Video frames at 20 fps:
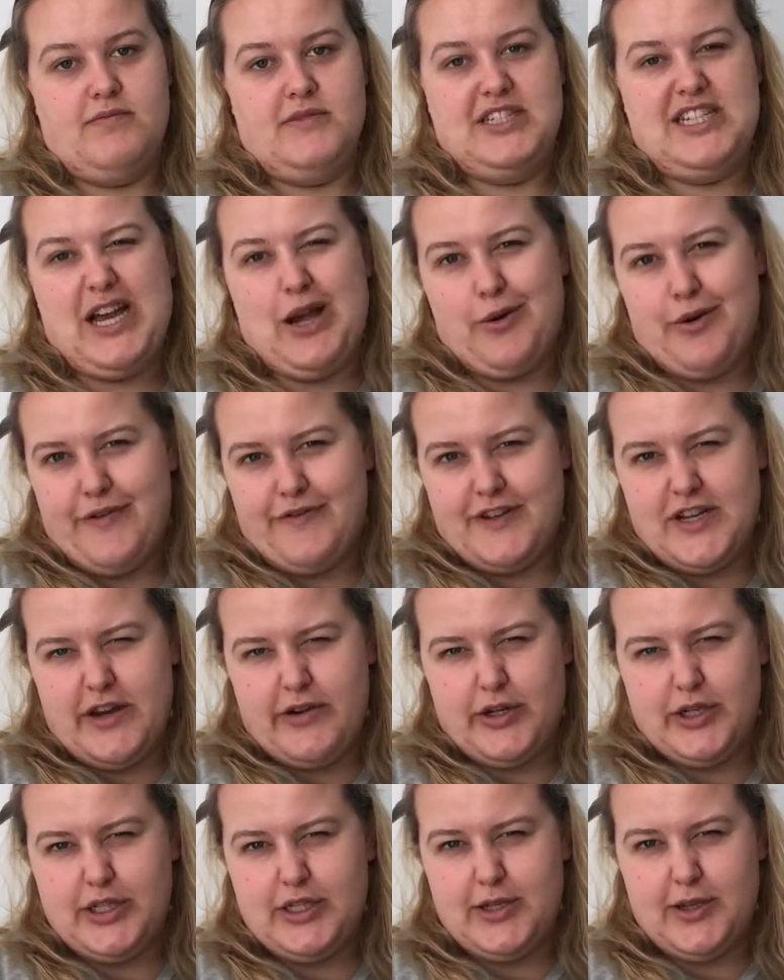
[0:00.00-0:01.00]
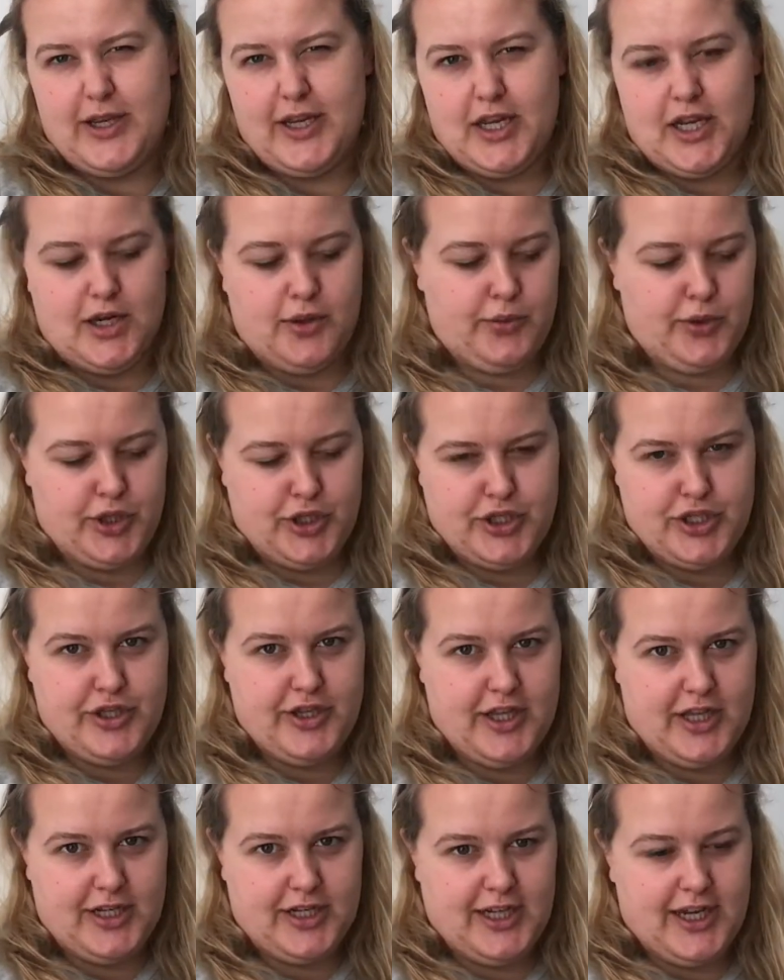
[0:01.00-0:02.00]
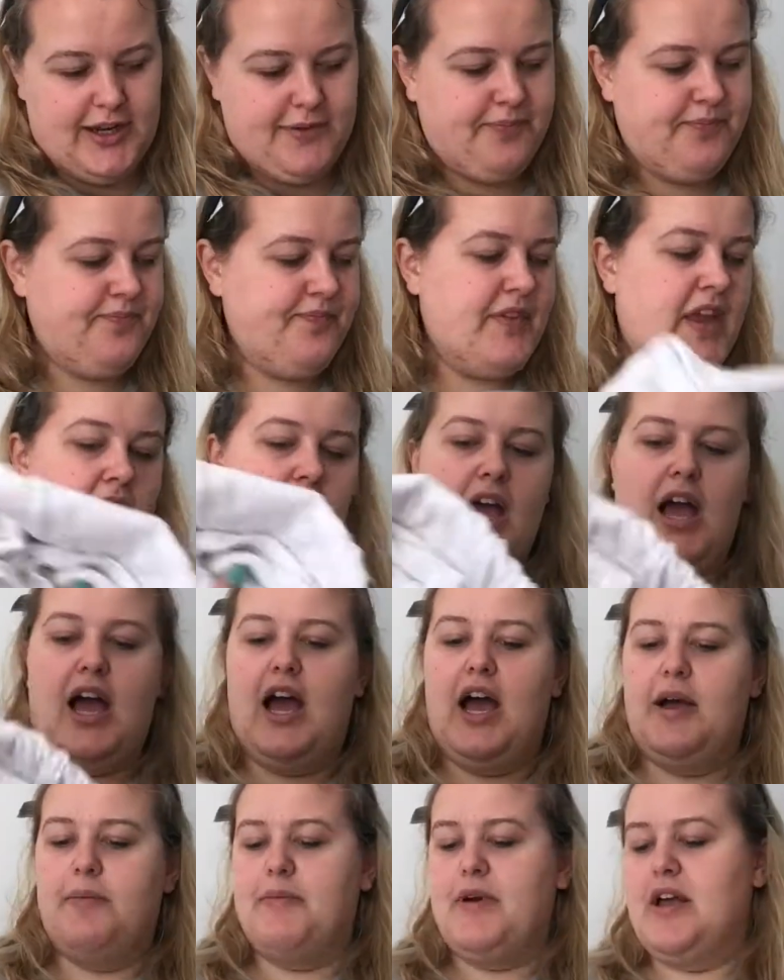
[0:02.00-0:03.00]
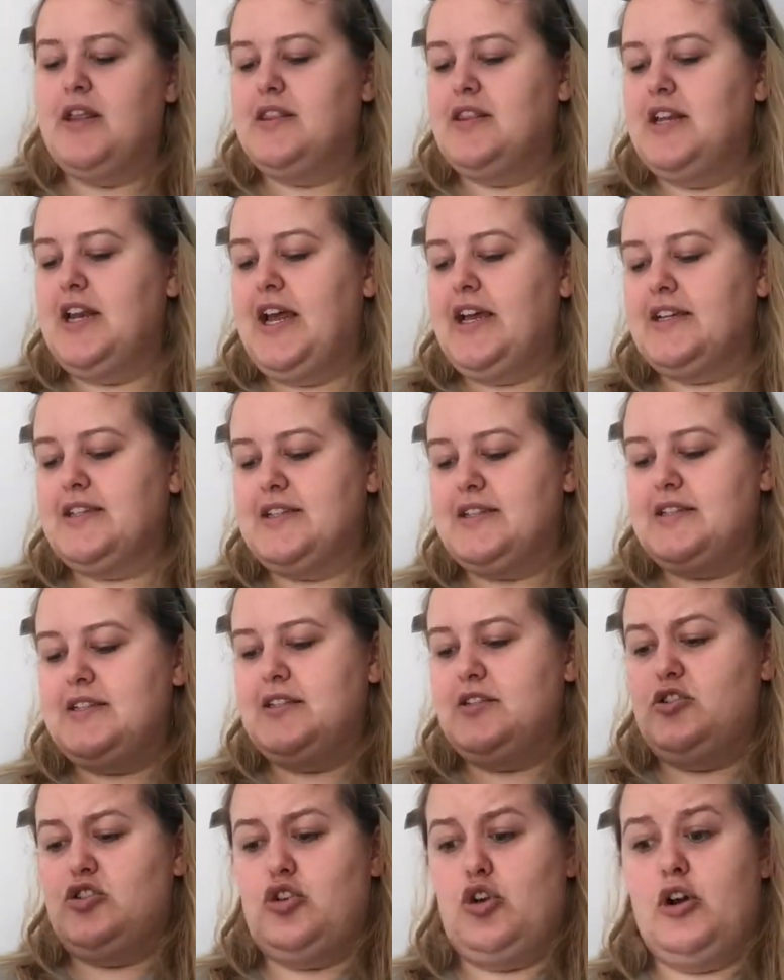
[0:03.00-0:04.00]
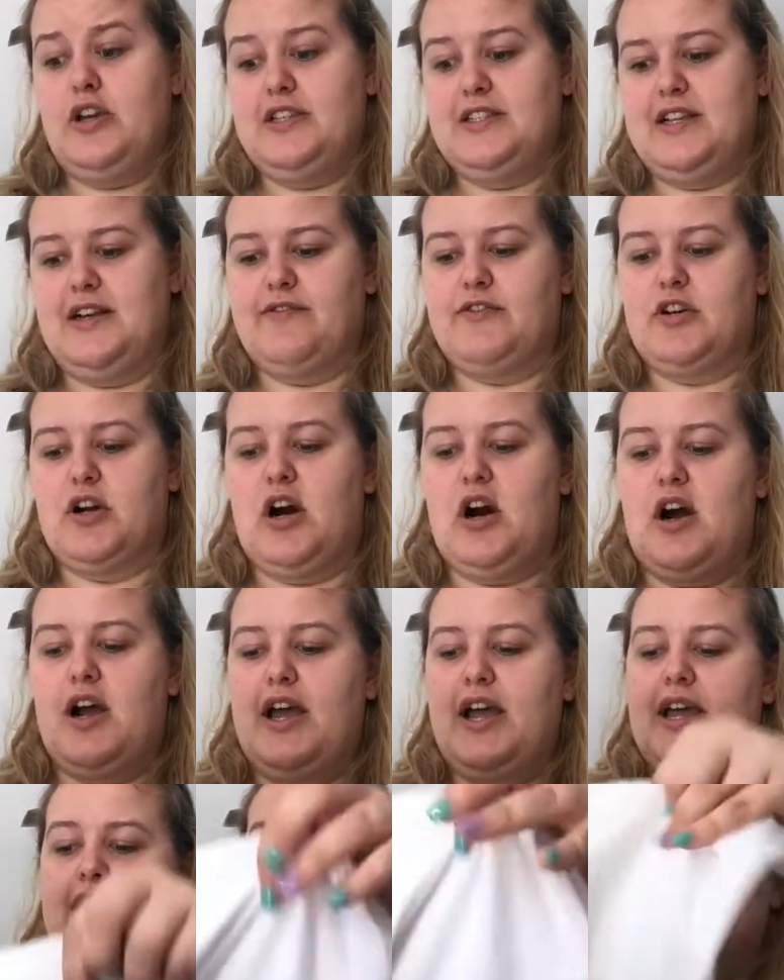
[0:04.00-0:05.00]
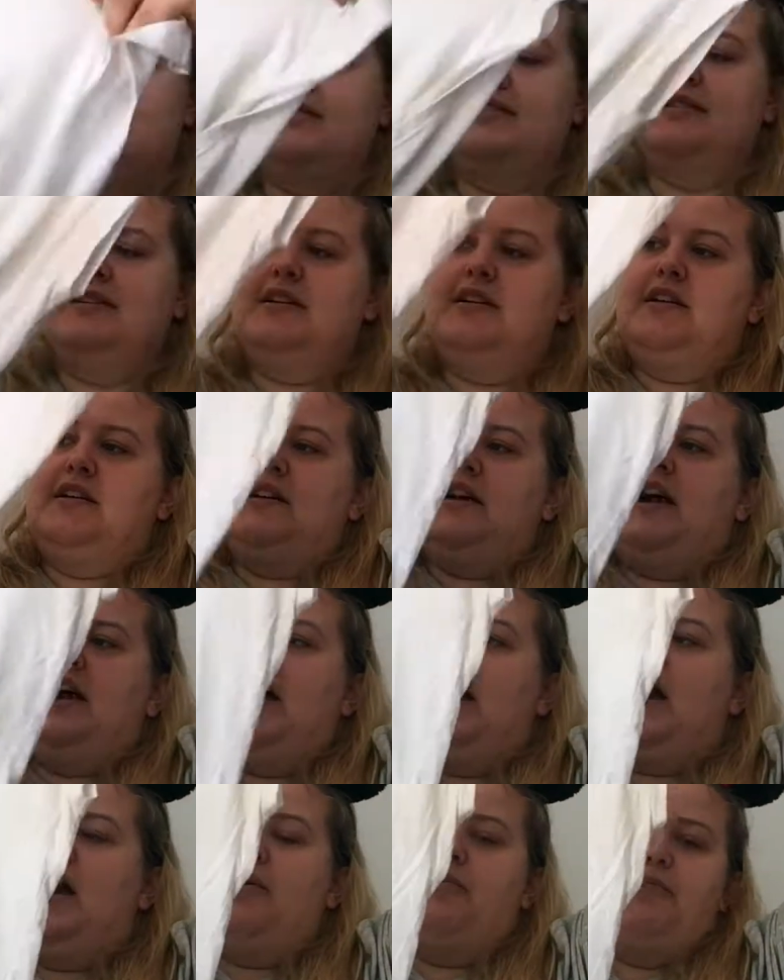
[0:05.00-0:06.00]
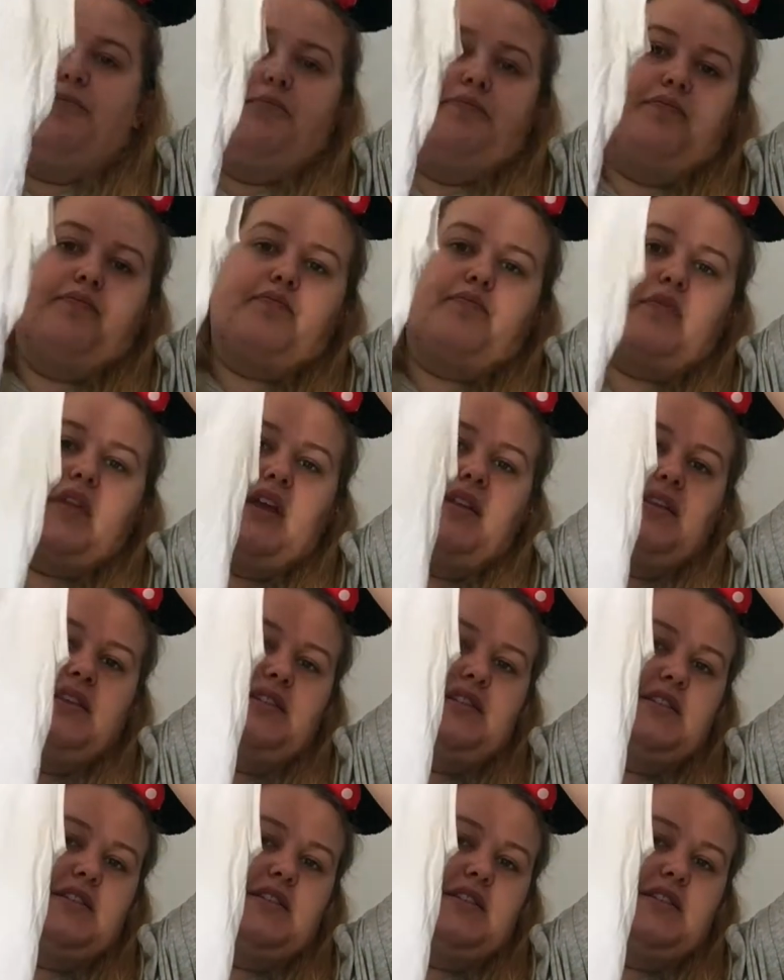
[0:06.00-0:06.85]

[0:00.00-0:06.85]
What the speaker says: Tower of Terror, so I kind of want to do that again. The next choice I've got is this